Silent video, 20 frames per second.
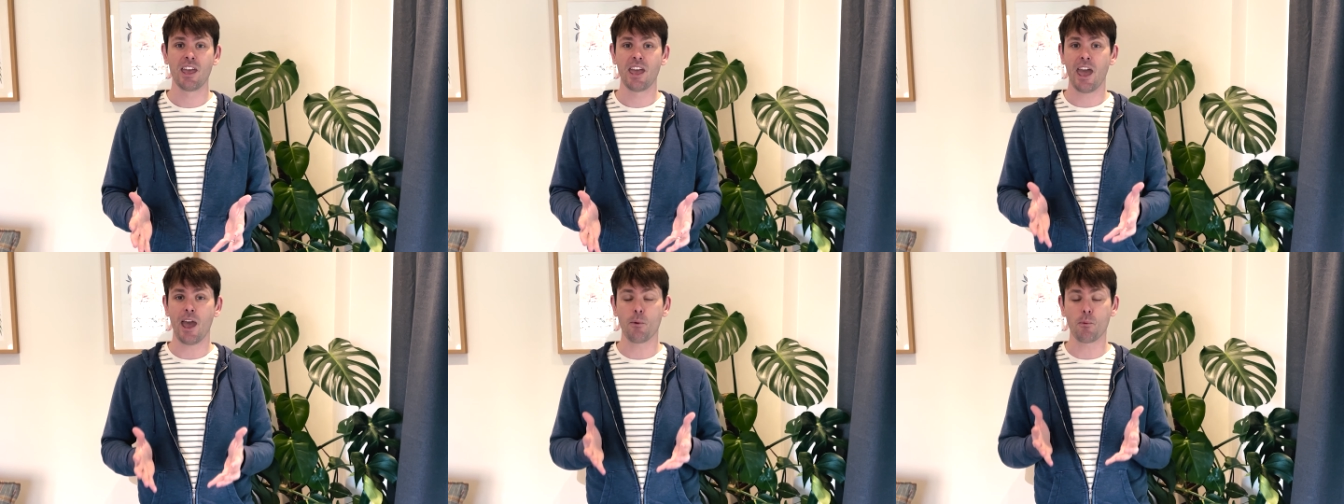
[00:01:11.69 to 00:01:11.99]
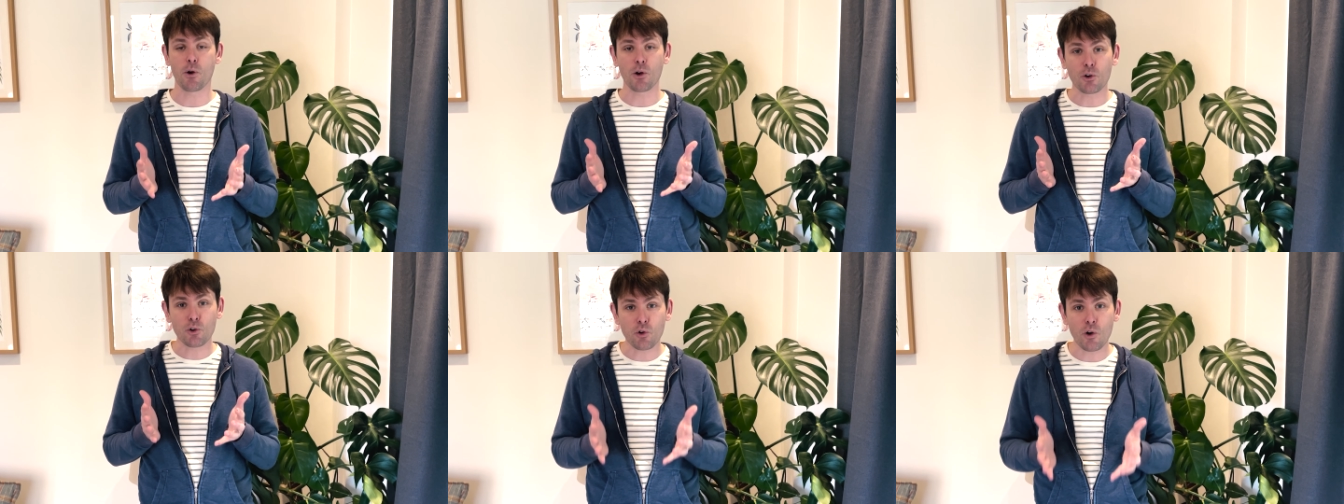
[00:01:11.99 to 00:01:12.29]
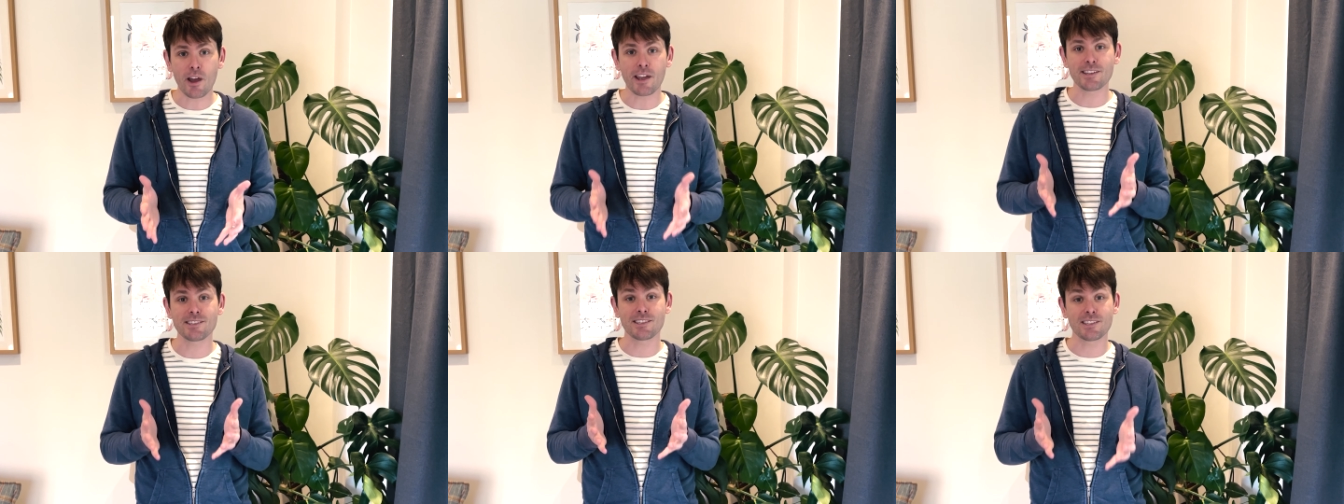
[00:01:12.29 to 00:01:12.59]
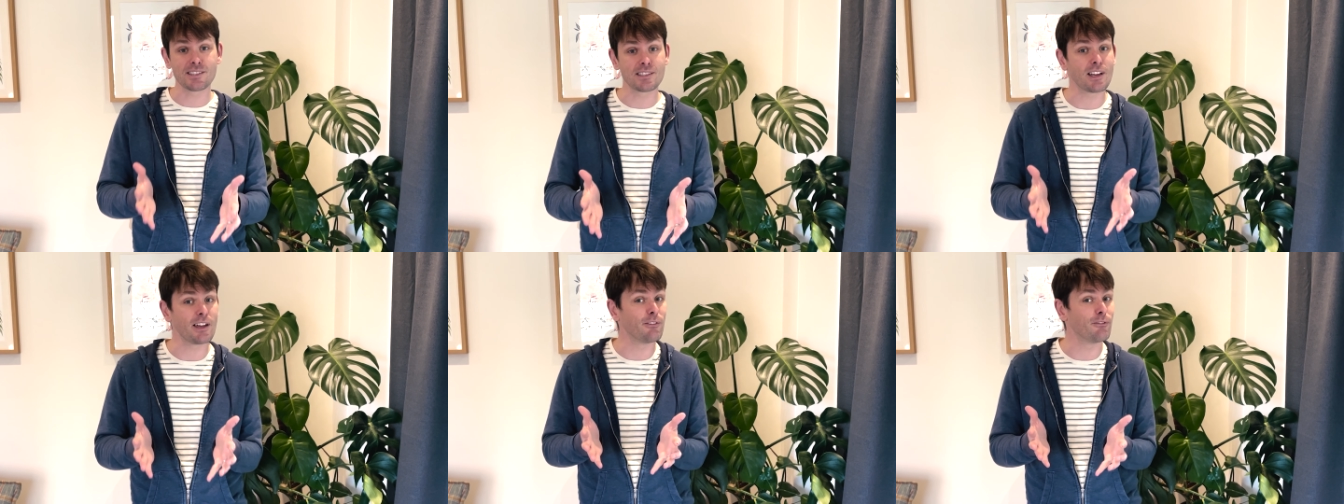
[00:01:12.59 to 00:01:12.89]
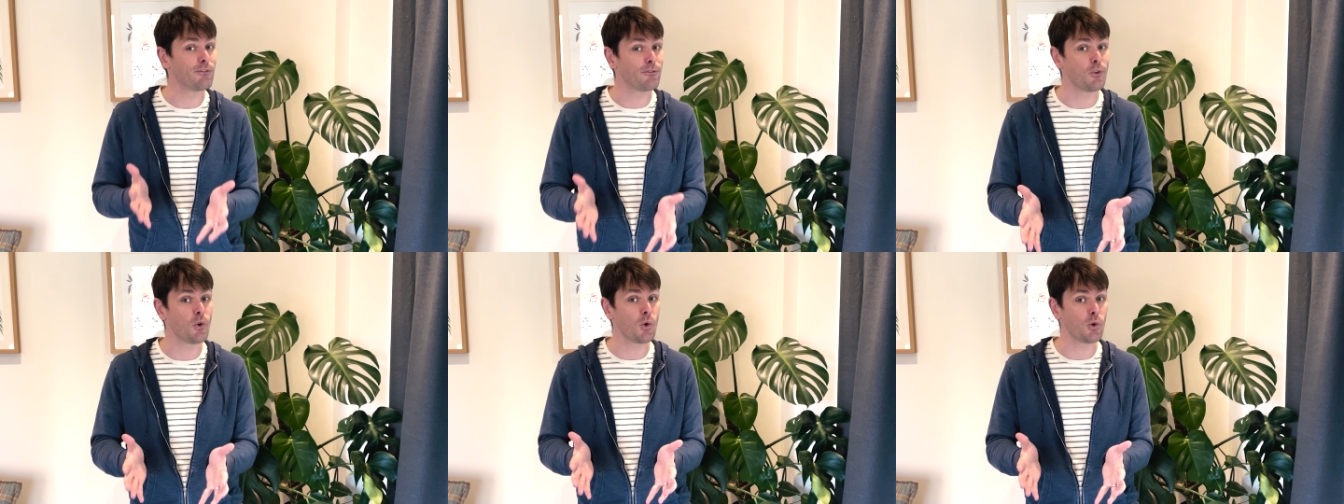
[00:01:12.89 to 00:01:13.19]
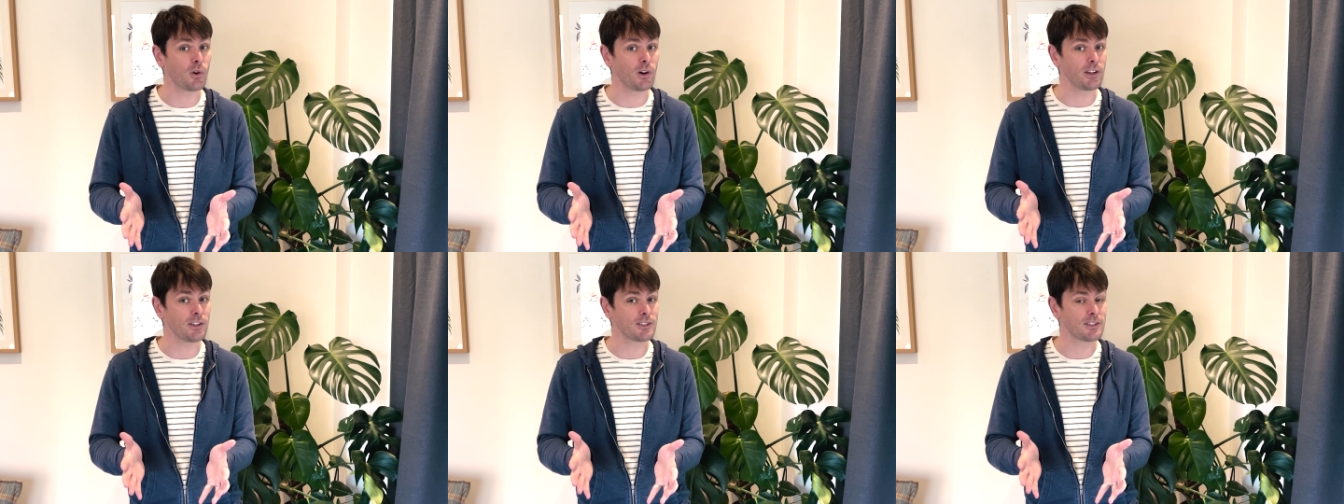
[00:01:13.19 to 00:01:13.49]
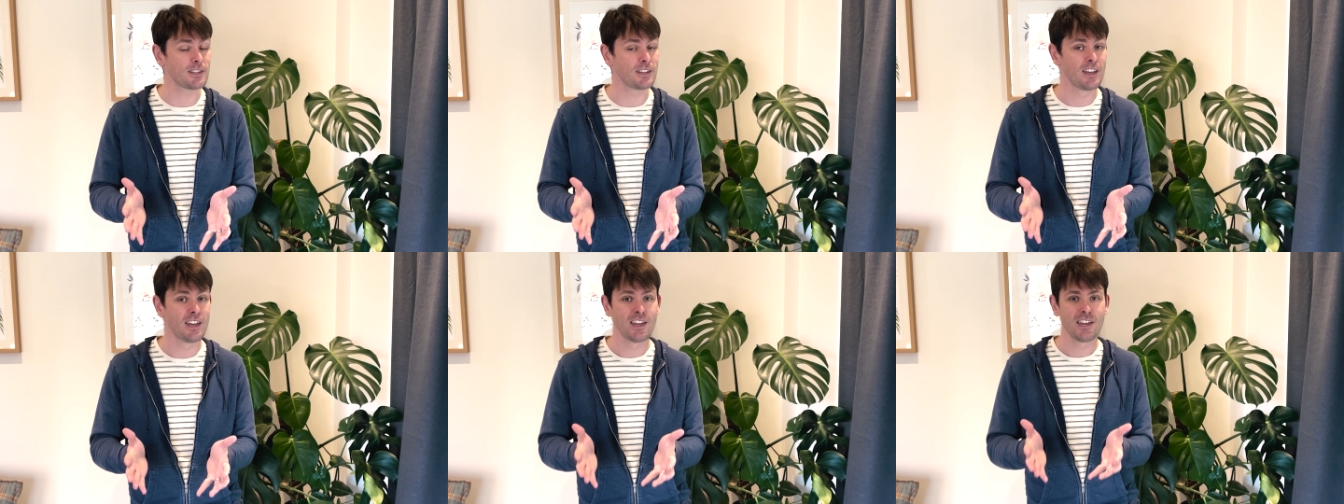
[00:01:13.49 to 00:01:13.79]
and what Christ has done for us.